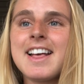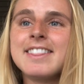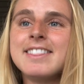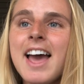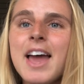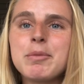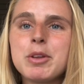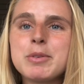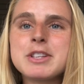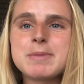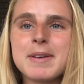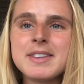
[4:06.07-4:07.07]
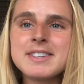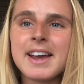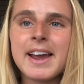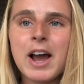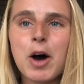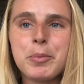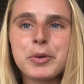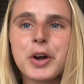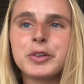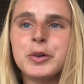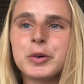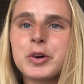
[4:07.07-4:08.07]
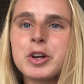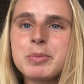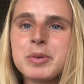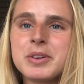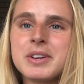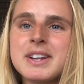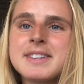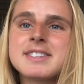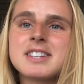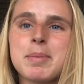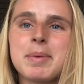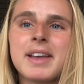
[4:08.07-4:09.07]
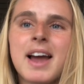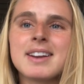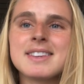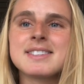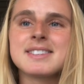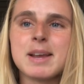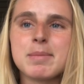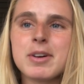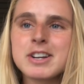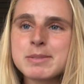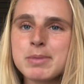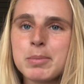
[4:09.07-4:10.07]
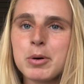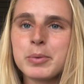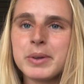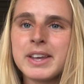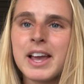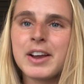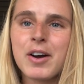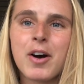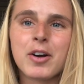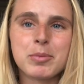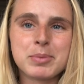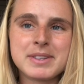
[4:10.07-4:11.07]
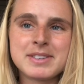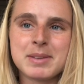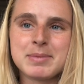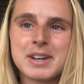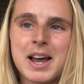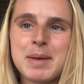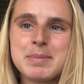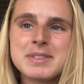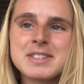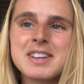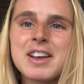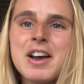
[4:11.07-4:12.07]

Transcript: Then we would spend the day helping our local community and stepping out of the St. Mark's bubble we get caught up in sometimes.